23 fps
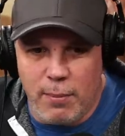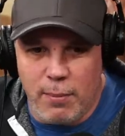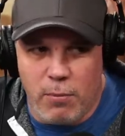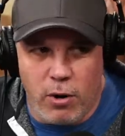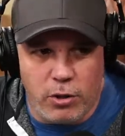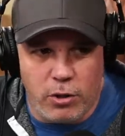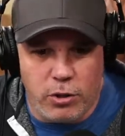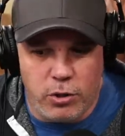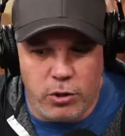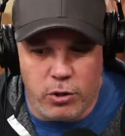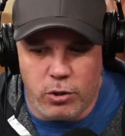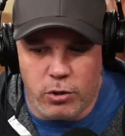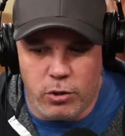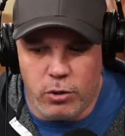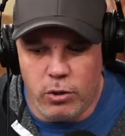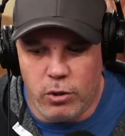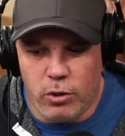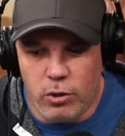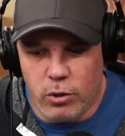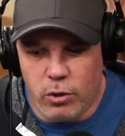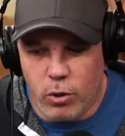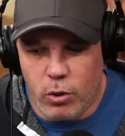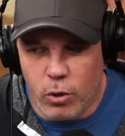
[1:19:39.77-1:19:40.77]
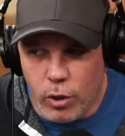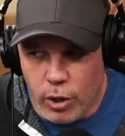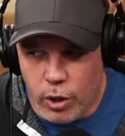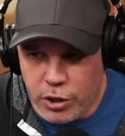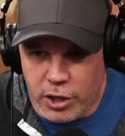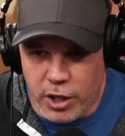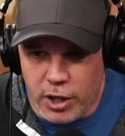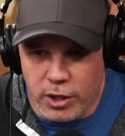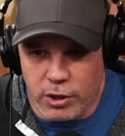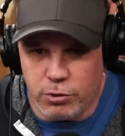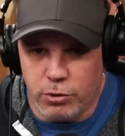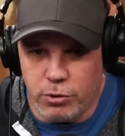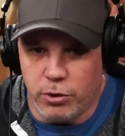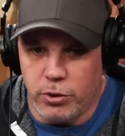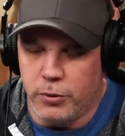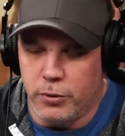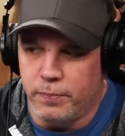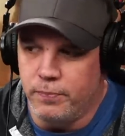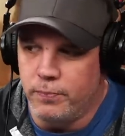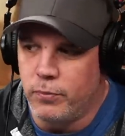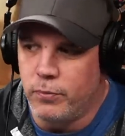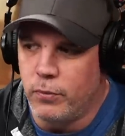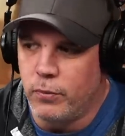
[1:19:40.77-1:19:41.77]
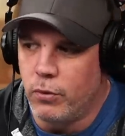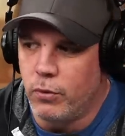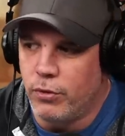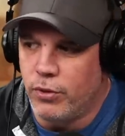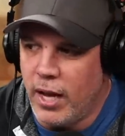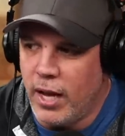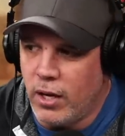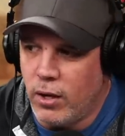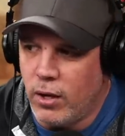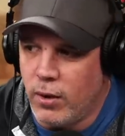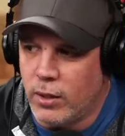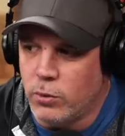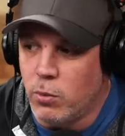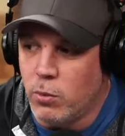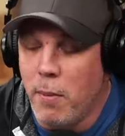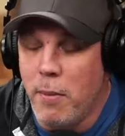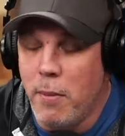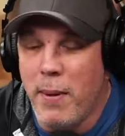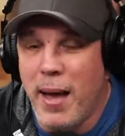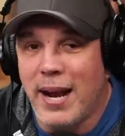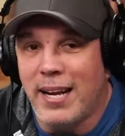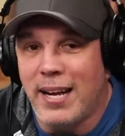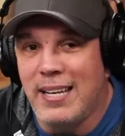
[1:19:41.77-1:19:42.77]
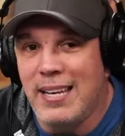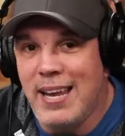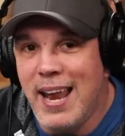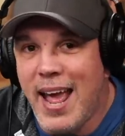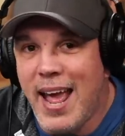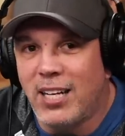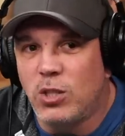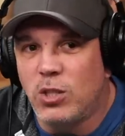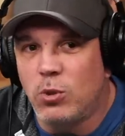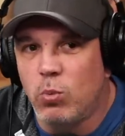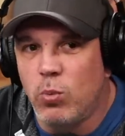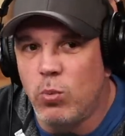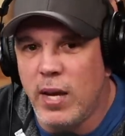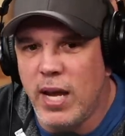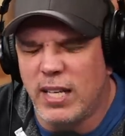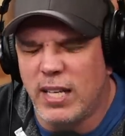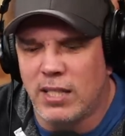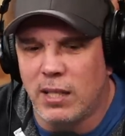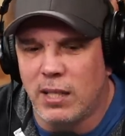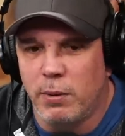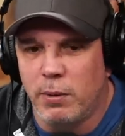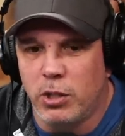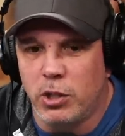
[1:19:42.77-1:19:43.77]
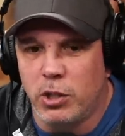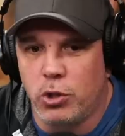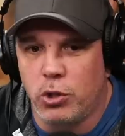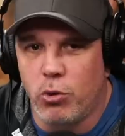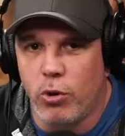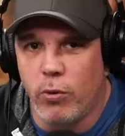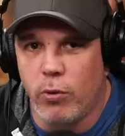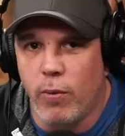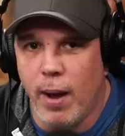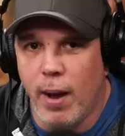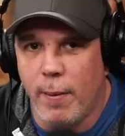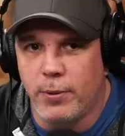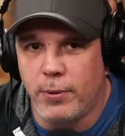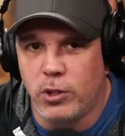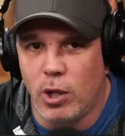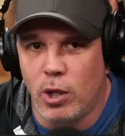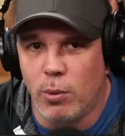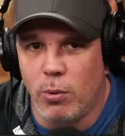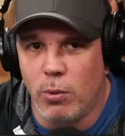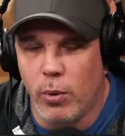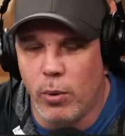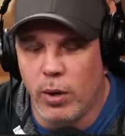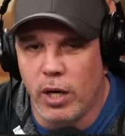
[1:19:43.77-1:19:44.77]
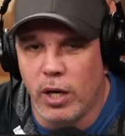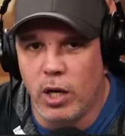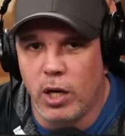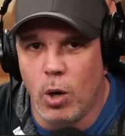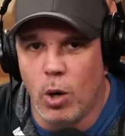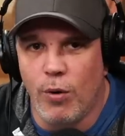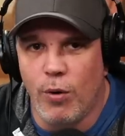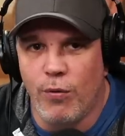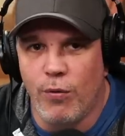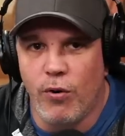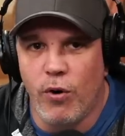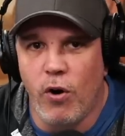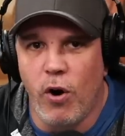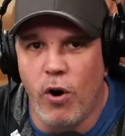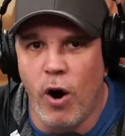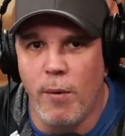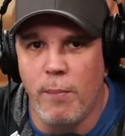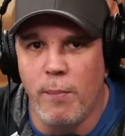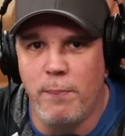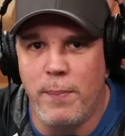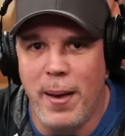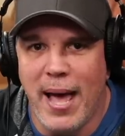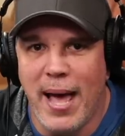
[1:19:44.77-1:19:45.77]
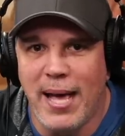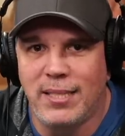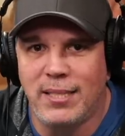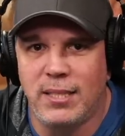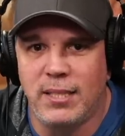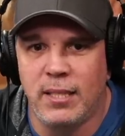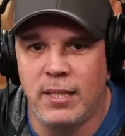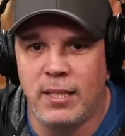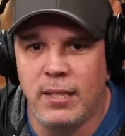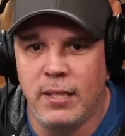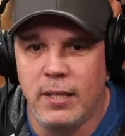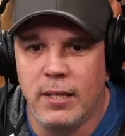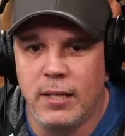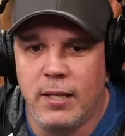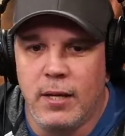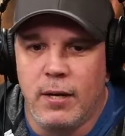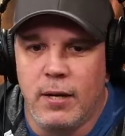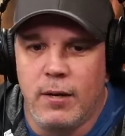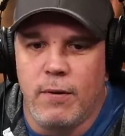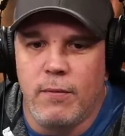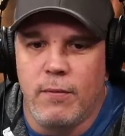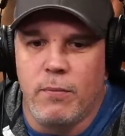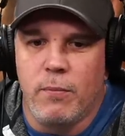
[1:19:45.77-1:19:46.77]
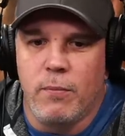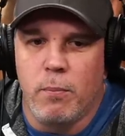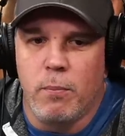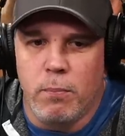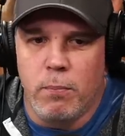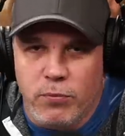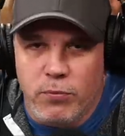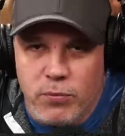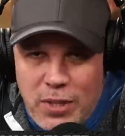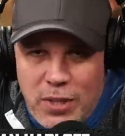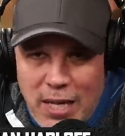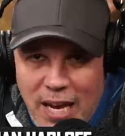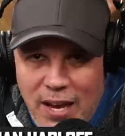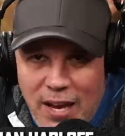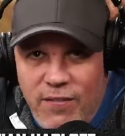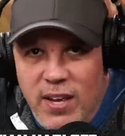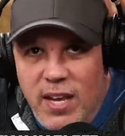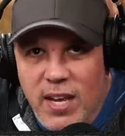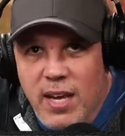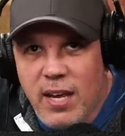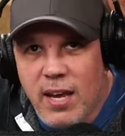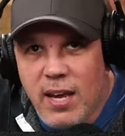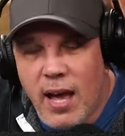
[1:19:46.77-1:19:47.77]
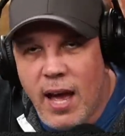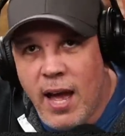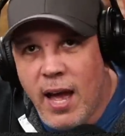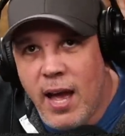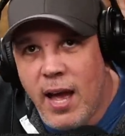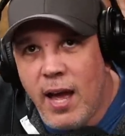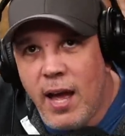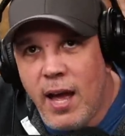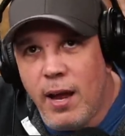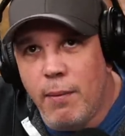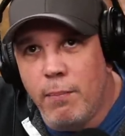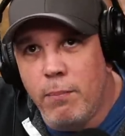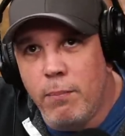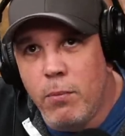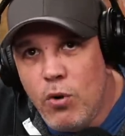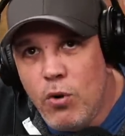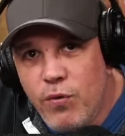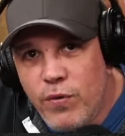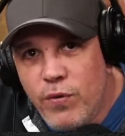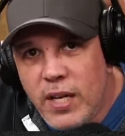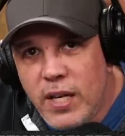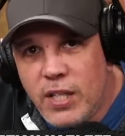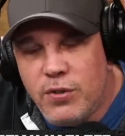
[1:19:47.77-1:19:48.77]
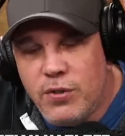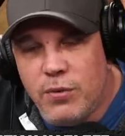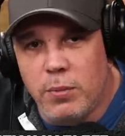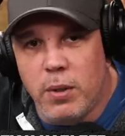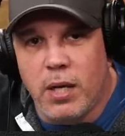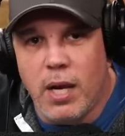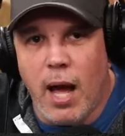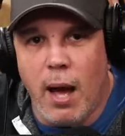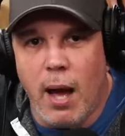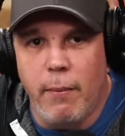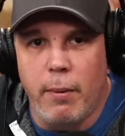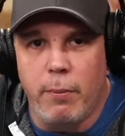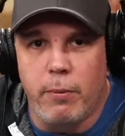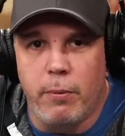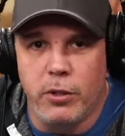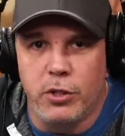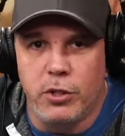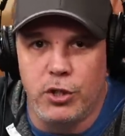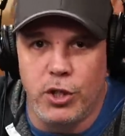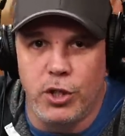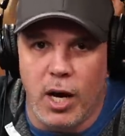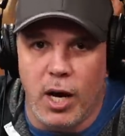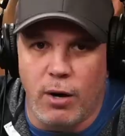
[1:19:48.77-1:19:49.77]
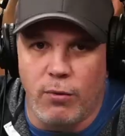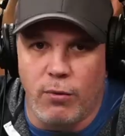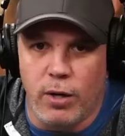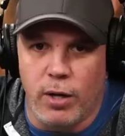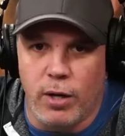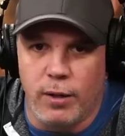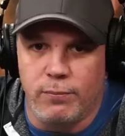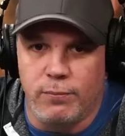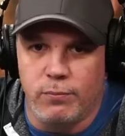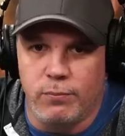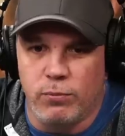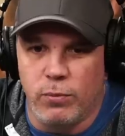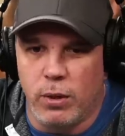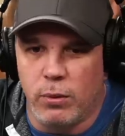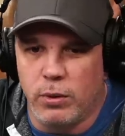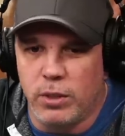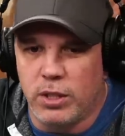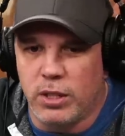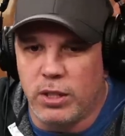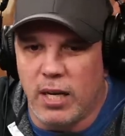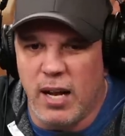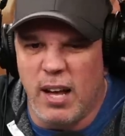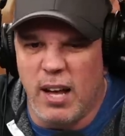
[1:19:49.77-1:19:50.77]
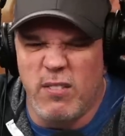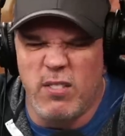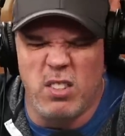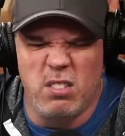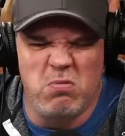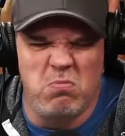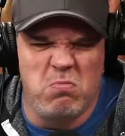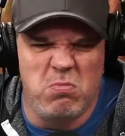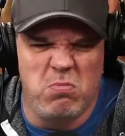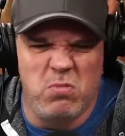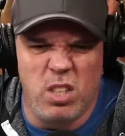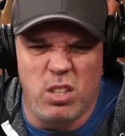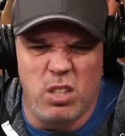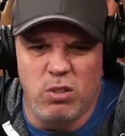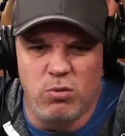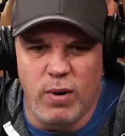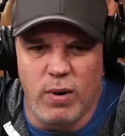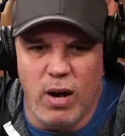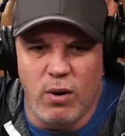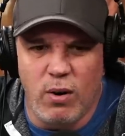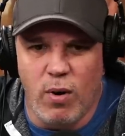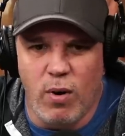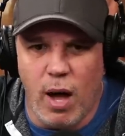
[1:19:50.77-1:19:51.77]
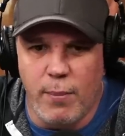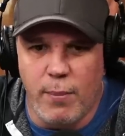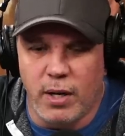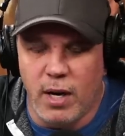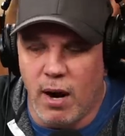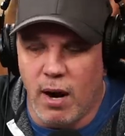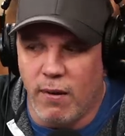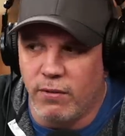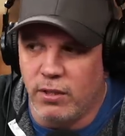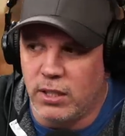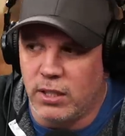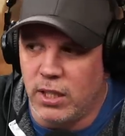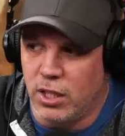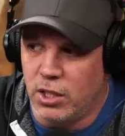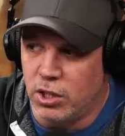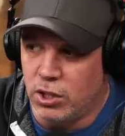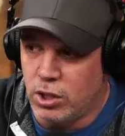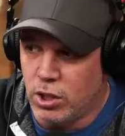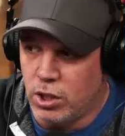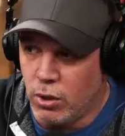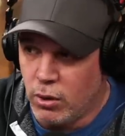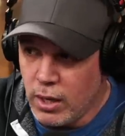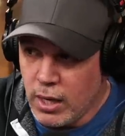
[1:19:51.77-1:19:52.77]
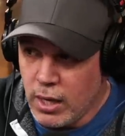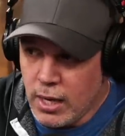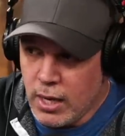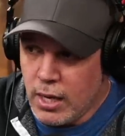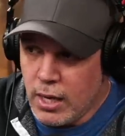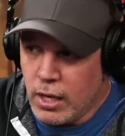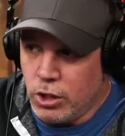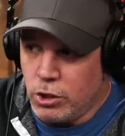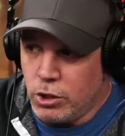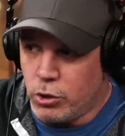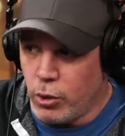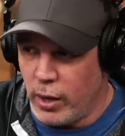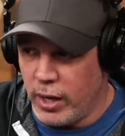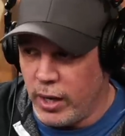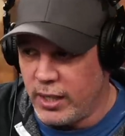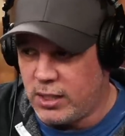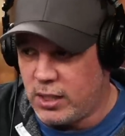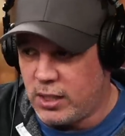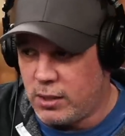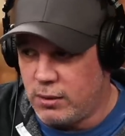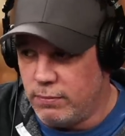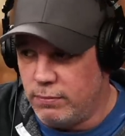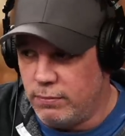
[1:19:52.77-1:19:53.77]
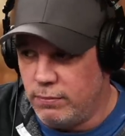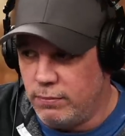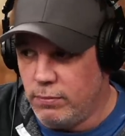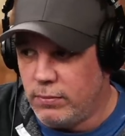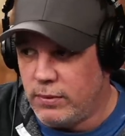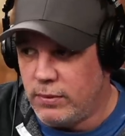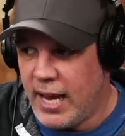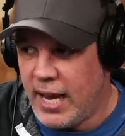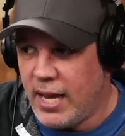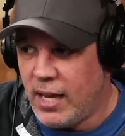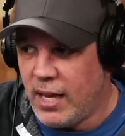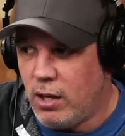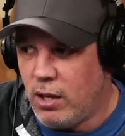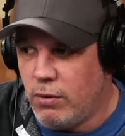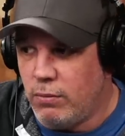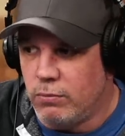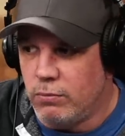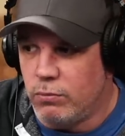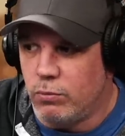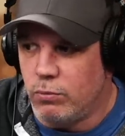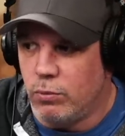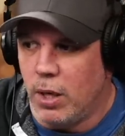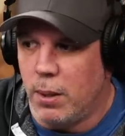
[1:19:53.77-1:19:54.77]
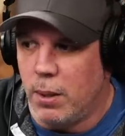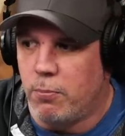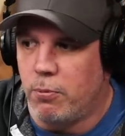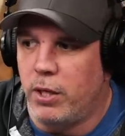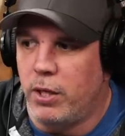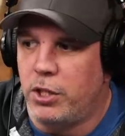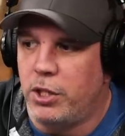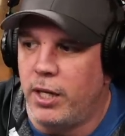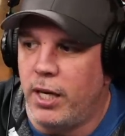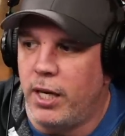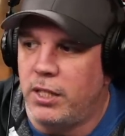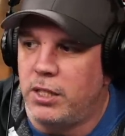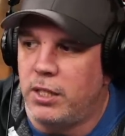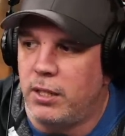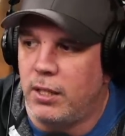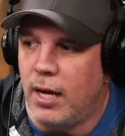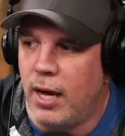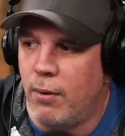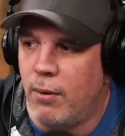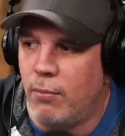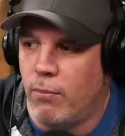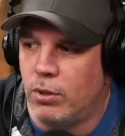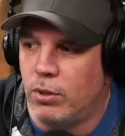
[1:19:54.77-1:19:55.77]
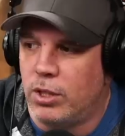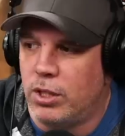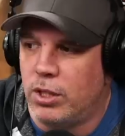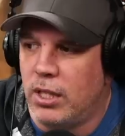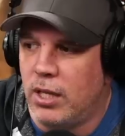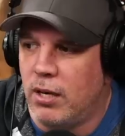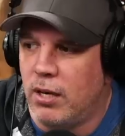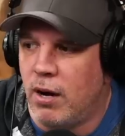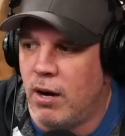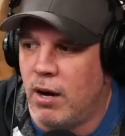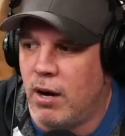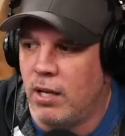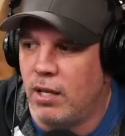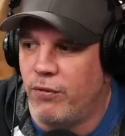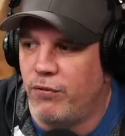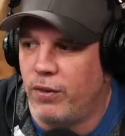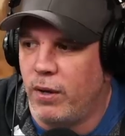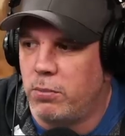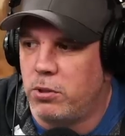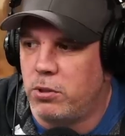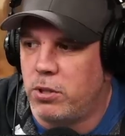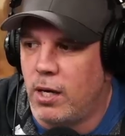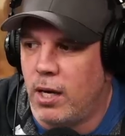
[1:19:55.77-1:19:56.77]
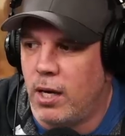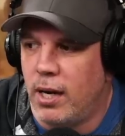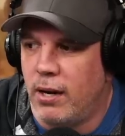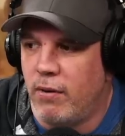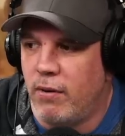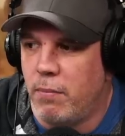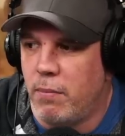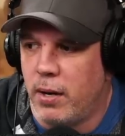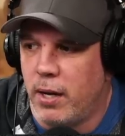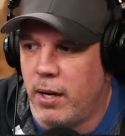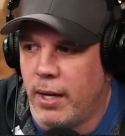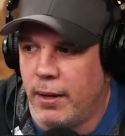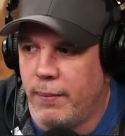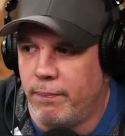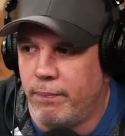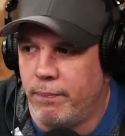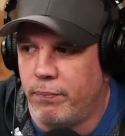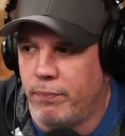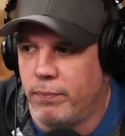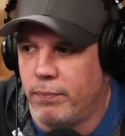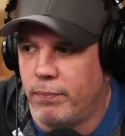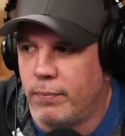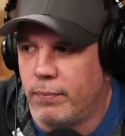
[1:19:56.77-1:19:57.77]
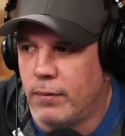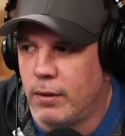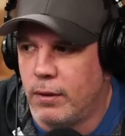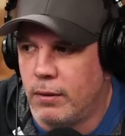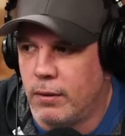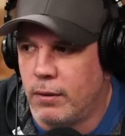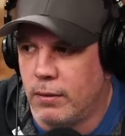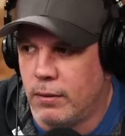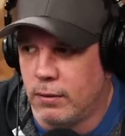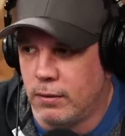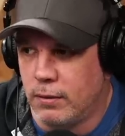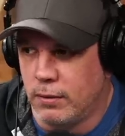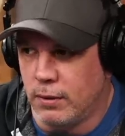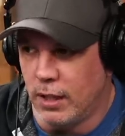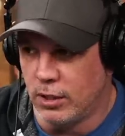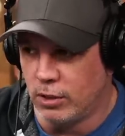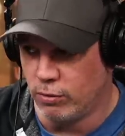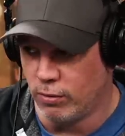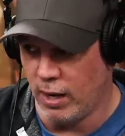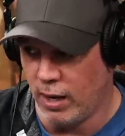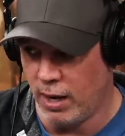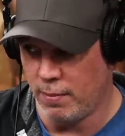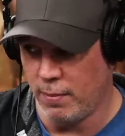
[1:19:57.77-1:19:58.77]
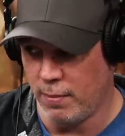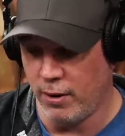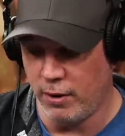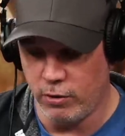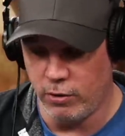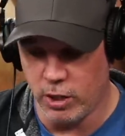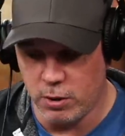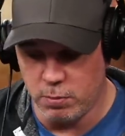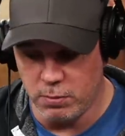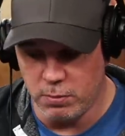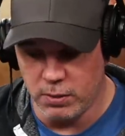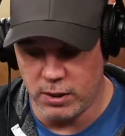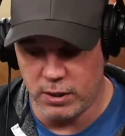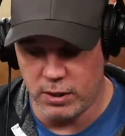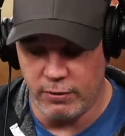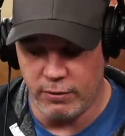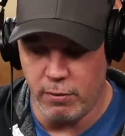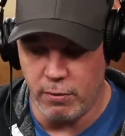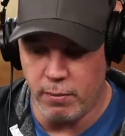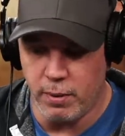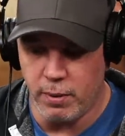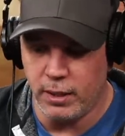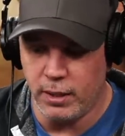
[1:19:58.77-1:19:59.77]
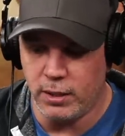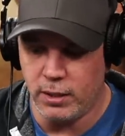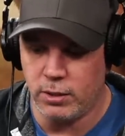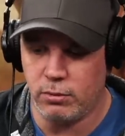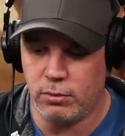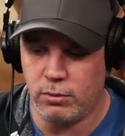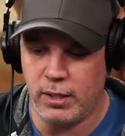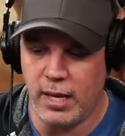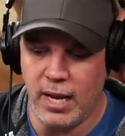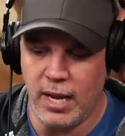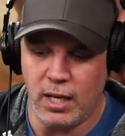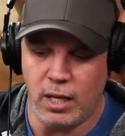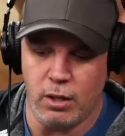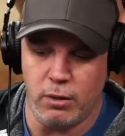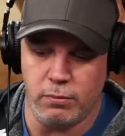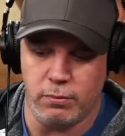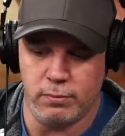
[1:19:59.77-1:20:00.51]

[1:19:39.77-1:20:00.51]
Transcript: Marshall, Corey John Drew. Thank you guys. We'll be back next week. It's going to be a shorter episode, but we're going to go over our best T V and movies from the comic book genre, where we're just going to have a just round robin conversation. So join us. Thank you. We appreciate you. And we'll see you on the flip side, everybody. Merry Christmas, fool. That's right. Merry Christmas, everybody. So thank you.